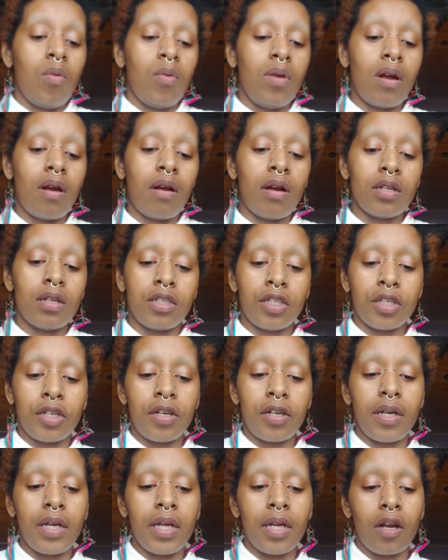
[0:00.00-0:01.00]
We are a
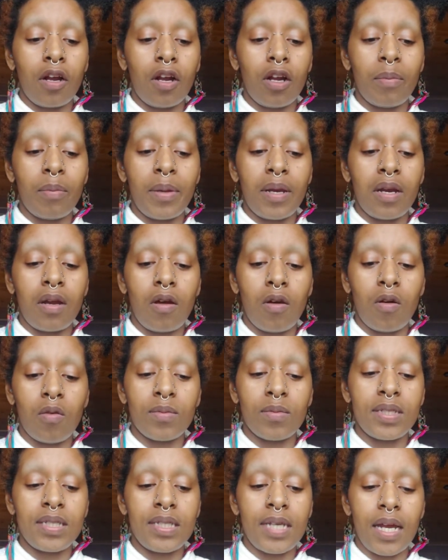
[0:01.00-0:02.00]
learning urban
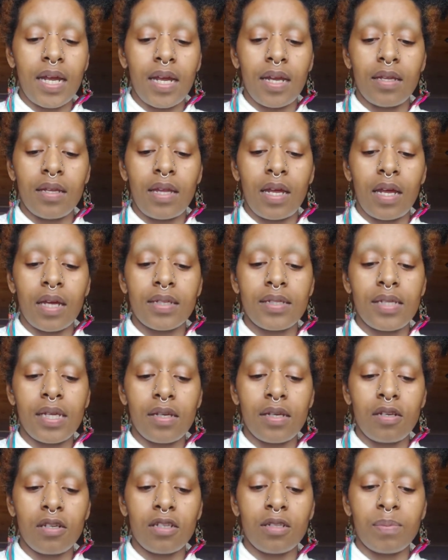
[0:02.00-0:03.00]
homestead that
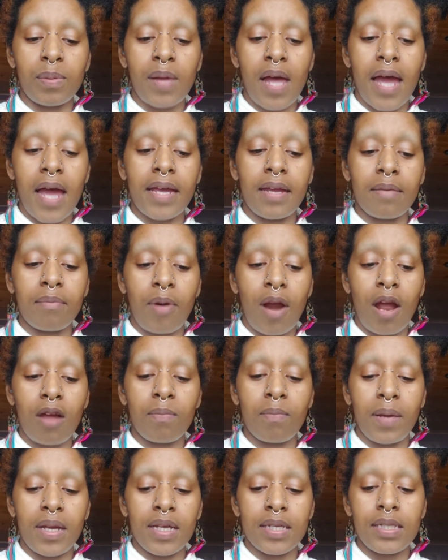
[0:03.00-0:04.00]
centers black and
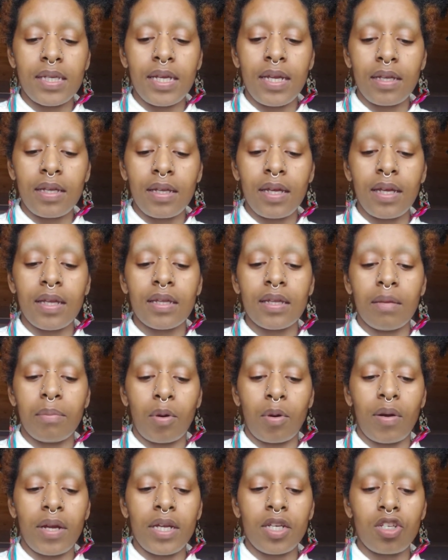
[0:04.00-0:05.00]
brown-based healing and
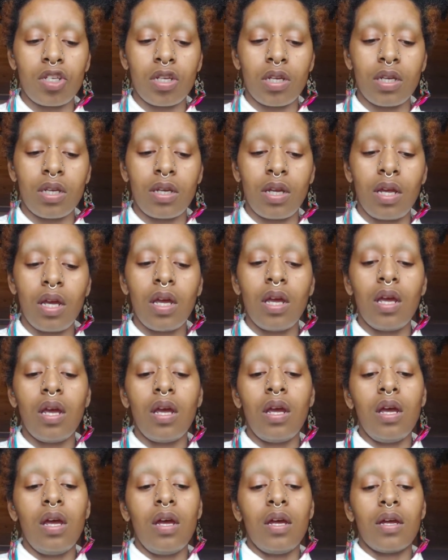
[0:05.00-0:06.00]
liberation,
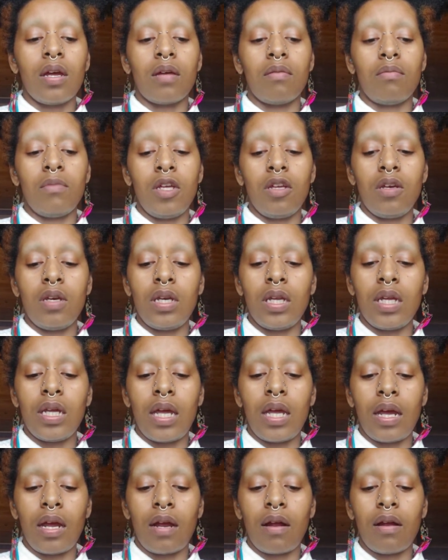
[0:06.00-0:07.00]
community
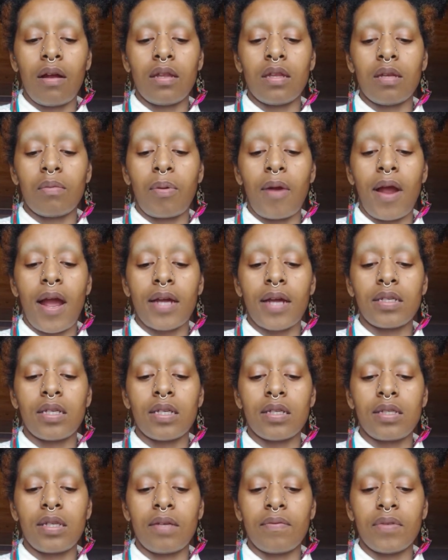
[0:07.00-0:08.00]
care, and the
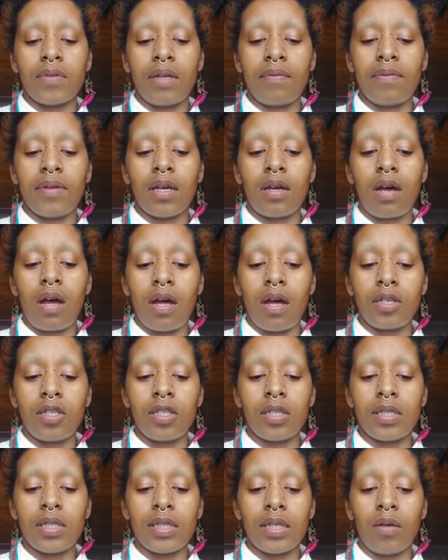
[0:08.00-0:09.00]
practice of living
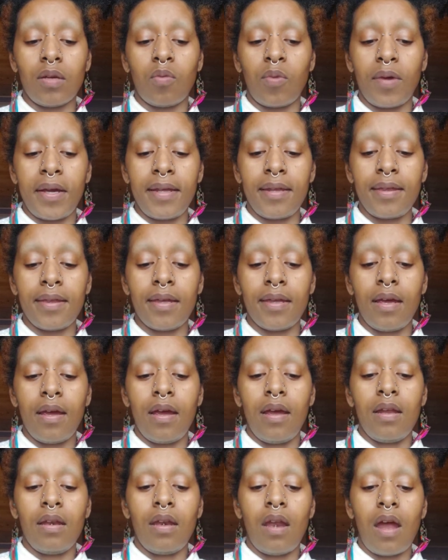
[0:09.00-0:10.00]
consciously with,
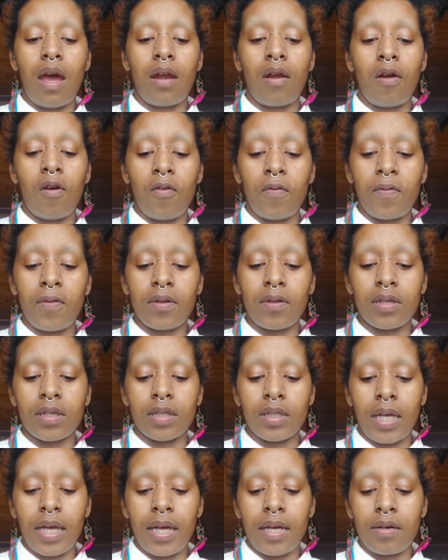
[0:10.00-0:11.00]
not over,
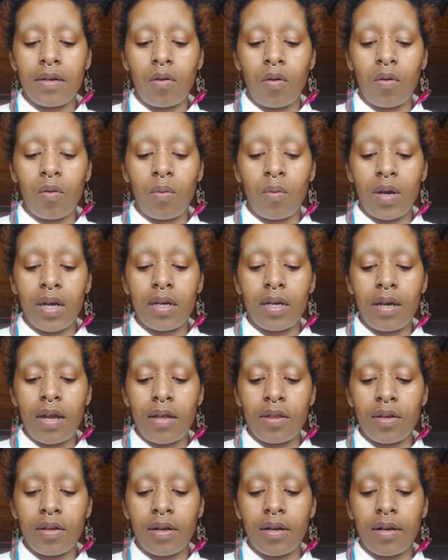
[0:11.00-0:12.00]
the land or one
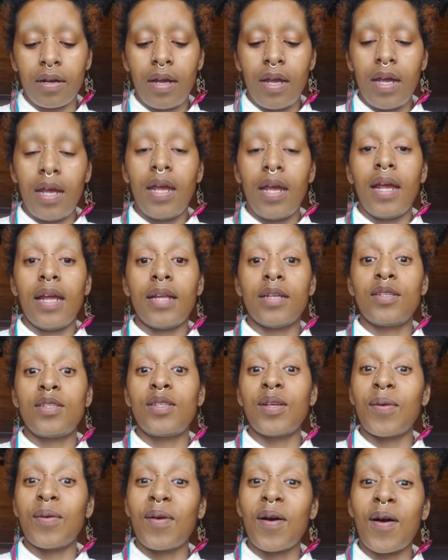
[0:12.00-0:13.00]
another in
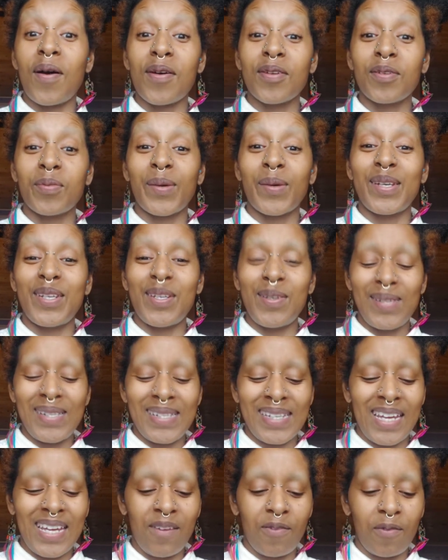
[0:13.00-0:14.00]
so-called
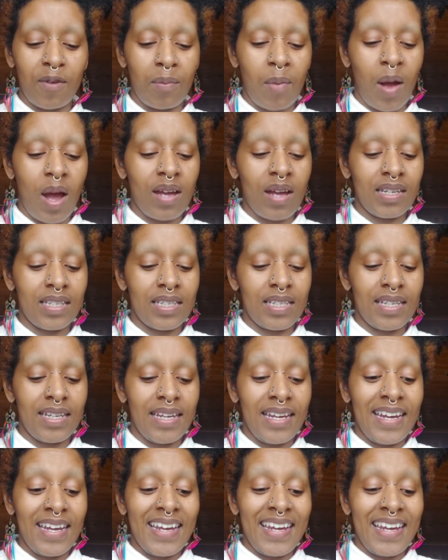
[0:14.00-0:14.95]
Winooski, Vermont.